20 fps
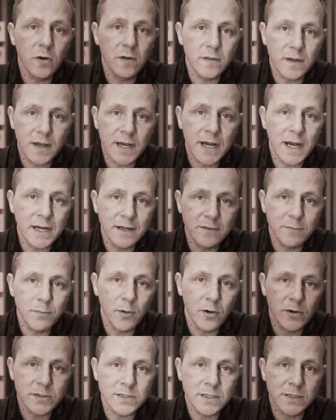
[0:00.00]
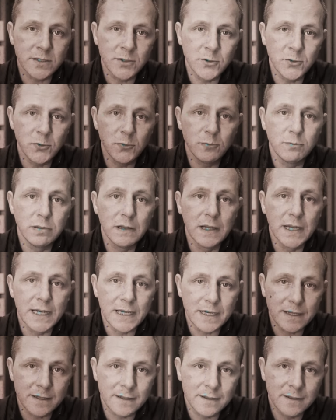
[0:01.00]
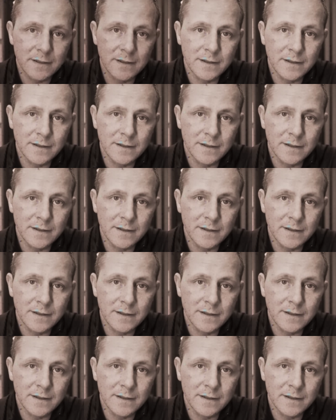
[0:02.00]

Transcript: are the kind of person who blank.